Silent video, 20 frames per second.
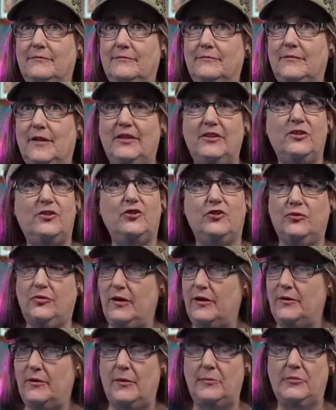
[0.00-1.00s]

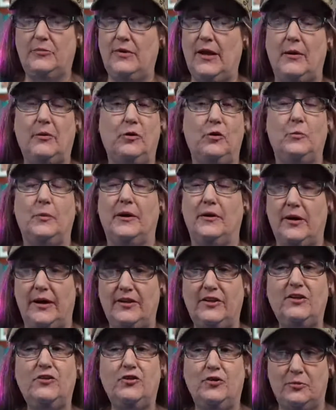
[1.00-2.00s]
I'm now looping. I
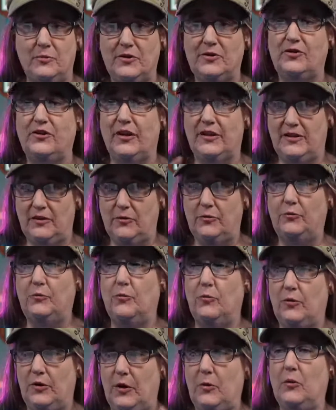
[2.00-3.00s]
did just mention that
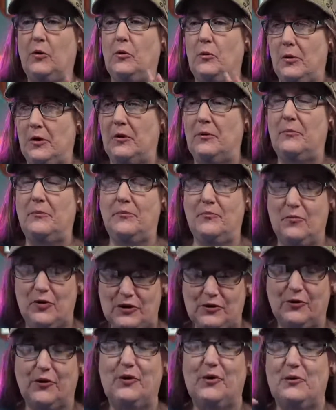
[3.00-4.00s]
they will work with
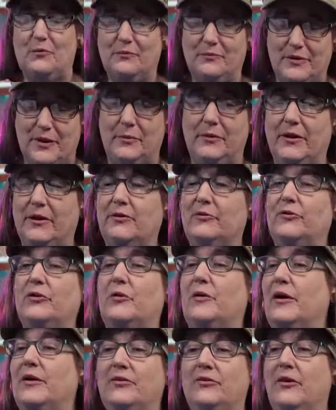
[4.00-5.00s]
Chrome, maybe the others.
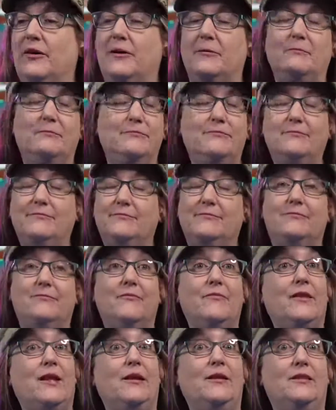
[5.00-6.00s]
Okay, sorry.
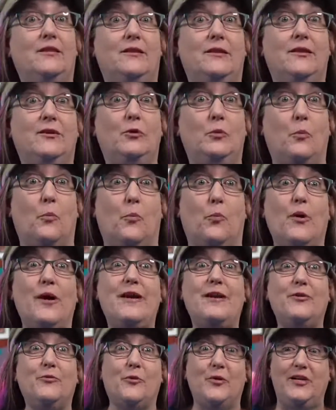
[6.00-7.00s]
Little
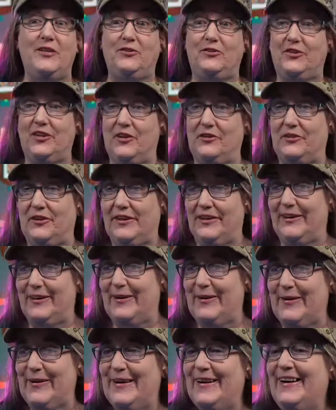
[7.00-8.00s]
brain reset
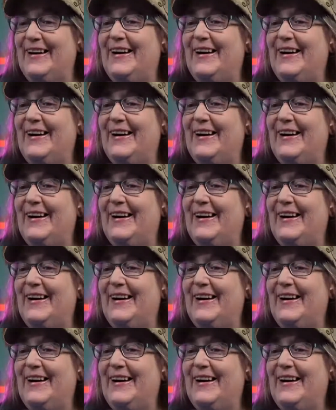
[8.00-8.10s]
there.